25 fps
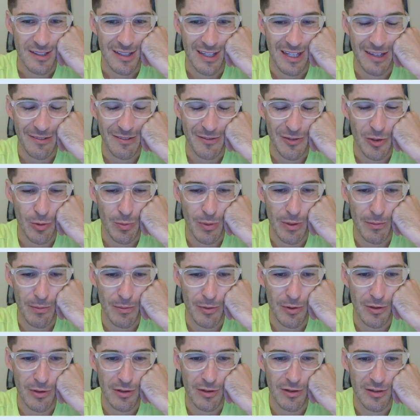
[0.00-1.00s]
I have to
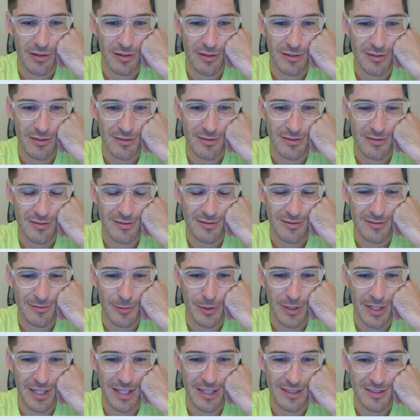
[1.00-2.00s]
remember
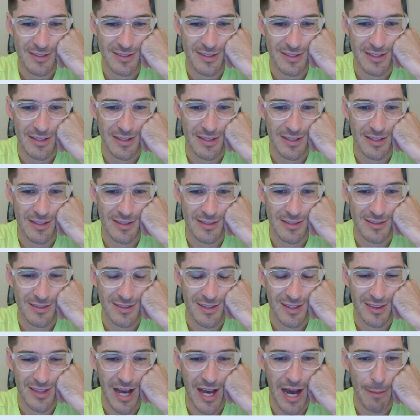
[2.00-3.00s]
what antecedent is.
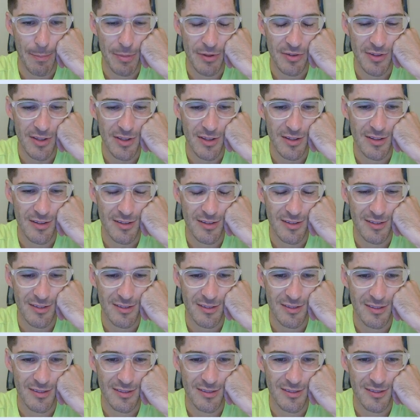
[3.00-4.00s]
Like the opposite?
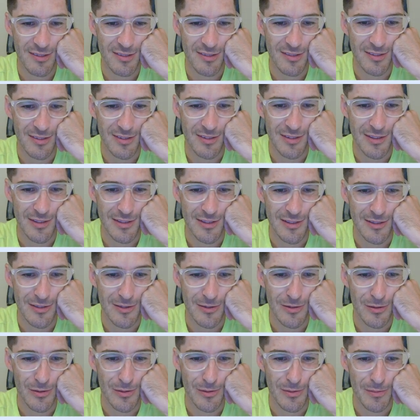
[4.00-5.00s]

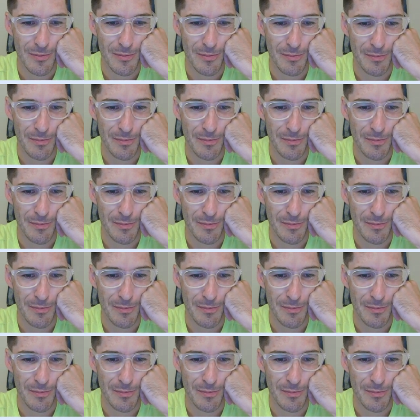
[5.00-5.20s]
No.